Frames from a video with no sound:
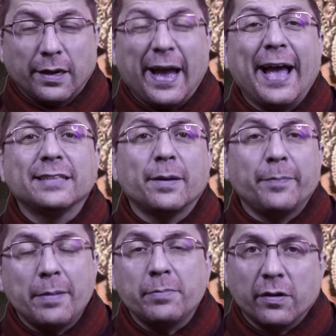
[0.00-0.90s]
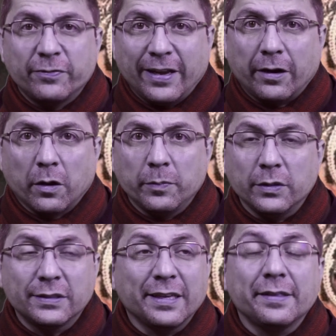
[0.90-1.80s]
as a member of their
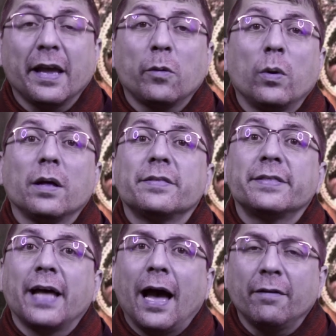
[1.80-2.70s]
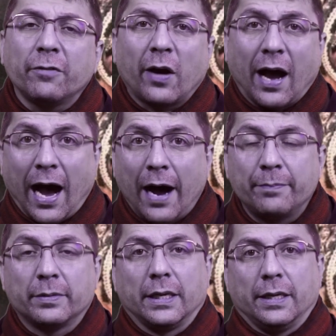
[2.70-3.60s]
community, and they will never
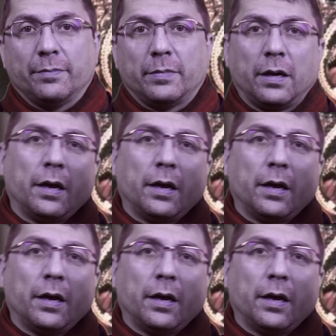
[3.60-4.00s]
harm him.